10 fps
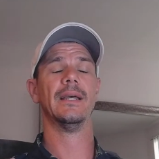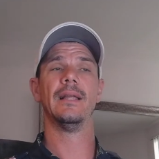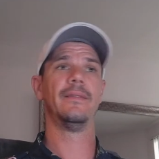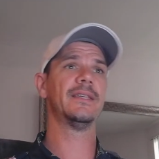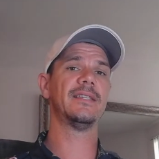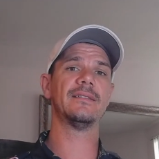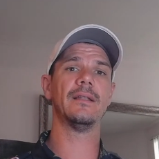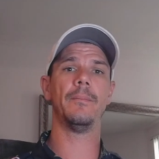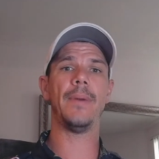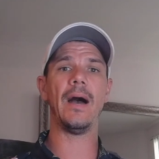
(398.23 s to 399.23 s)
This isn't
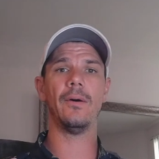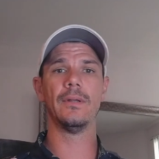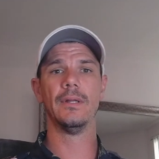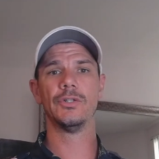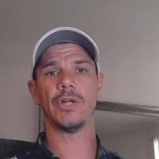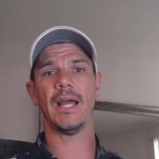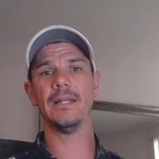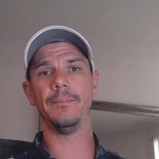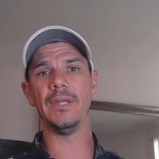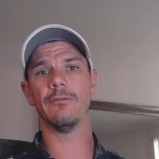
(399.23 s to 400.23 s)
about trying to
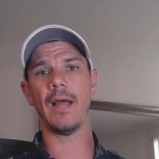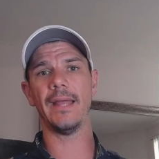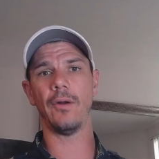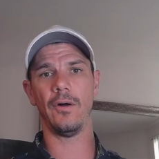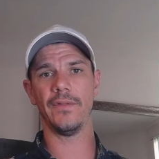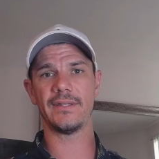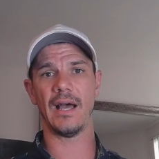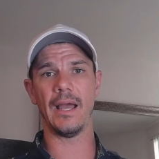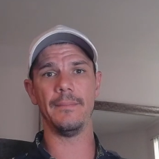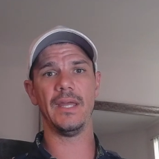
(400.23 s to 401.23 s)
be right all the
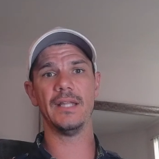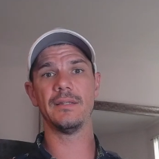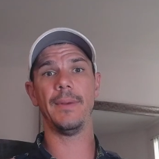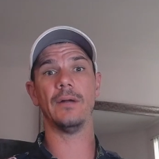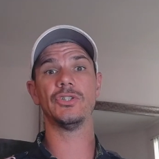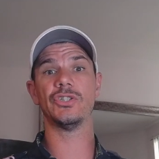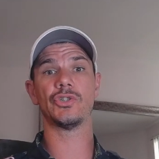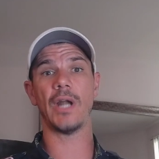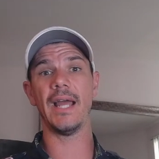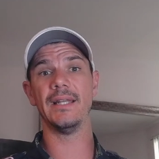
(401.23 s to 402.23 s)
time. It's about just
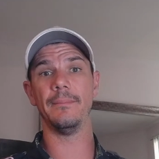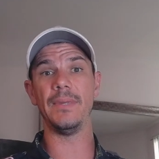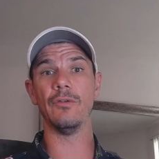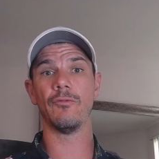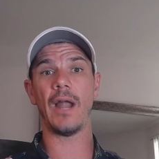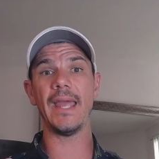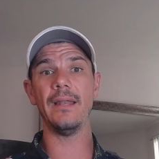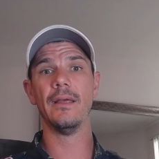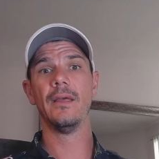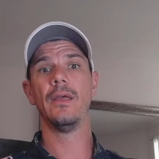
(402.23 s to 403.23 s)
trying to be right
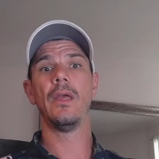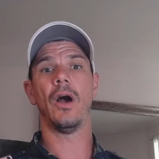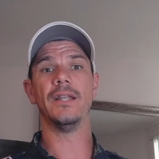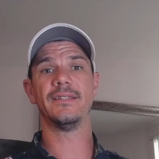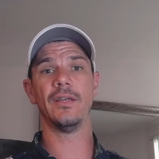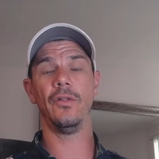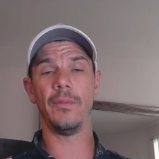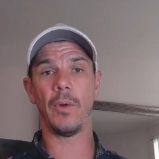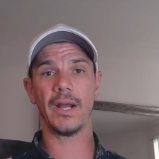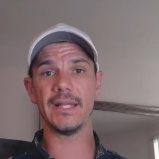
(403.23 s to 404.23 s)
until the
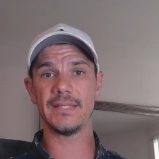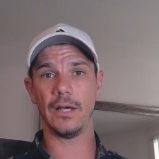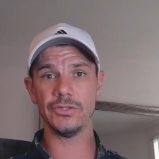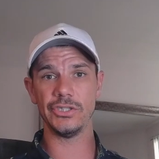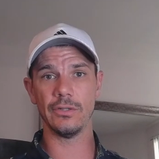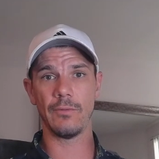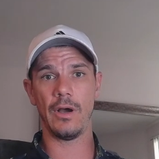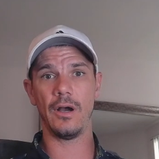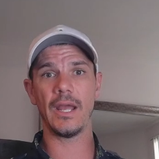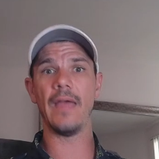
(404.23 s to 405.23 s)
market tells you you're
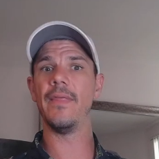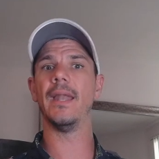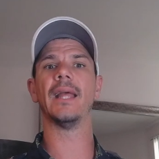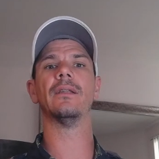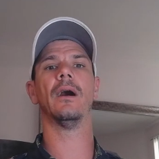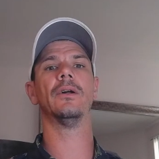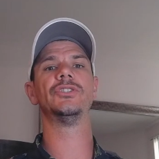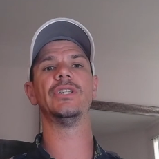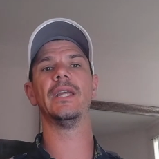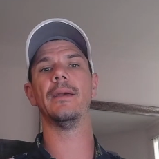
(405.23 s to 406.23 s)
wrong, and then
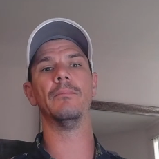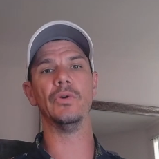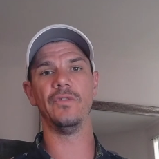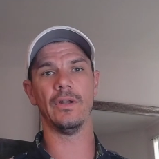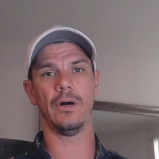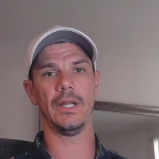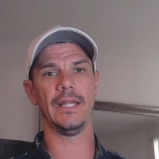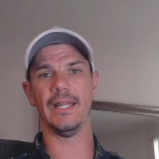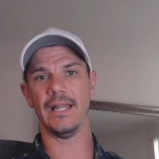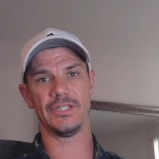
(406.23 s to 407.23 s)
acknowledging it and moving on.
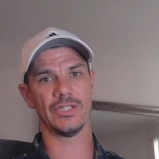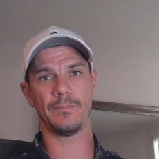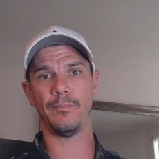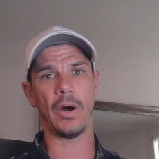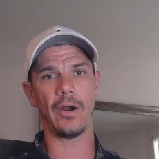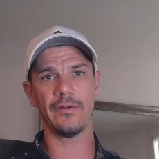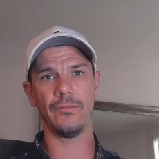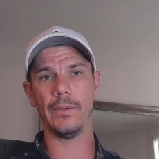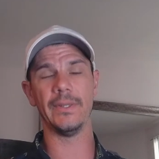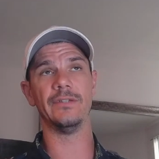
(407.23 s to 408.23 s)
And that's just part of
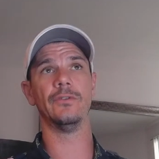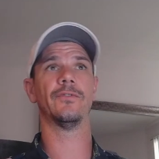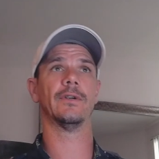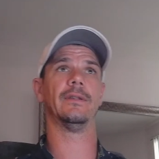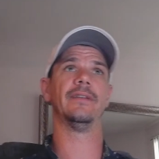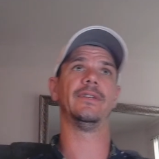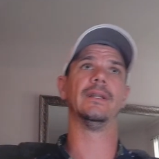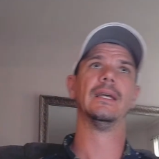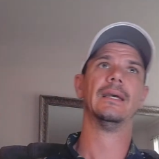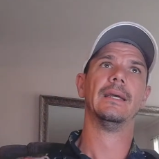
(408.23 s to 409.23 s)
what we do for a living.
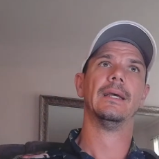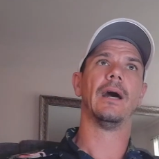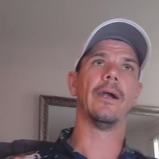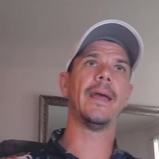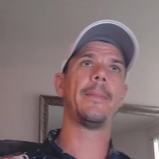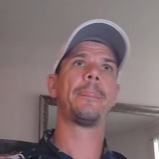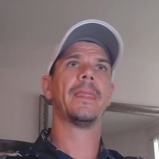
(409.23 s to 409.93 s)
All right.